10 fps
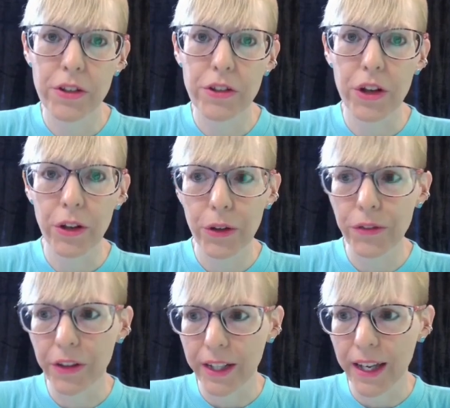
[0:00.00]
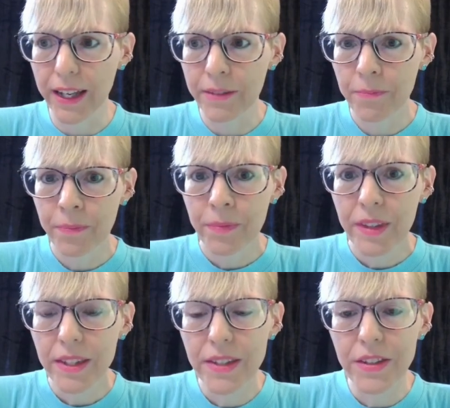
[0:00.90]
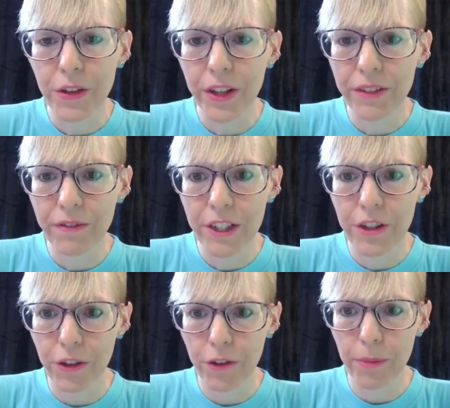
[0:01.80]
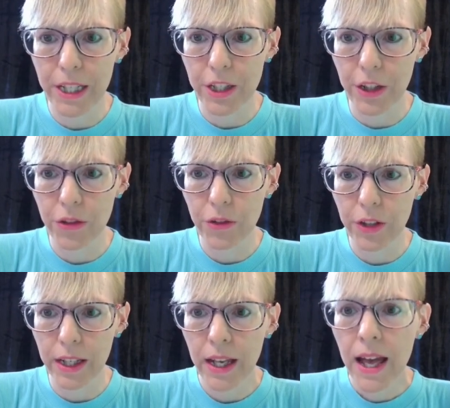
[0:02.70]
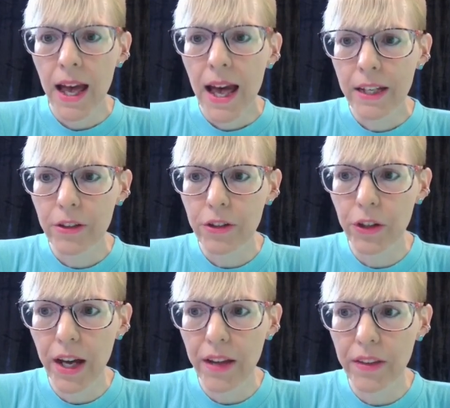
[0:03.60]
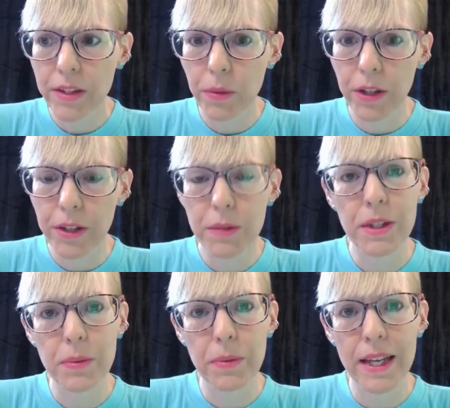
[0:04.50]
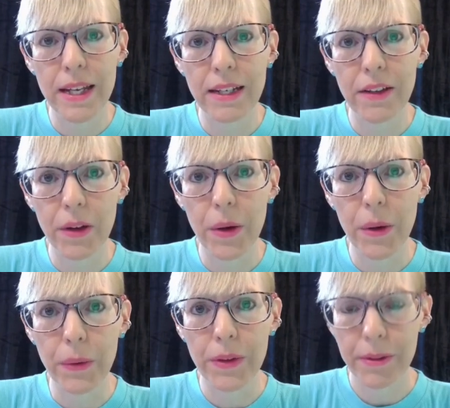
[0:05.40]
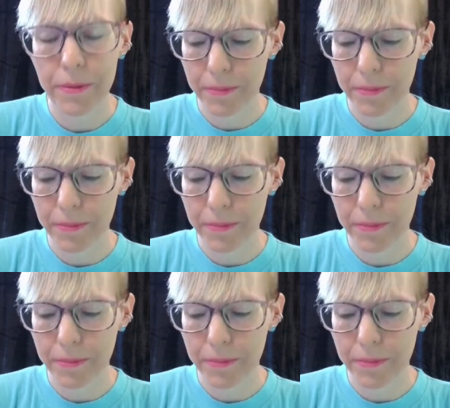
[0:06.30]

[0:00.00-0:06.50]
search all over again. This is a great feature of paging 3, and I'll show you how this works once we get into the code.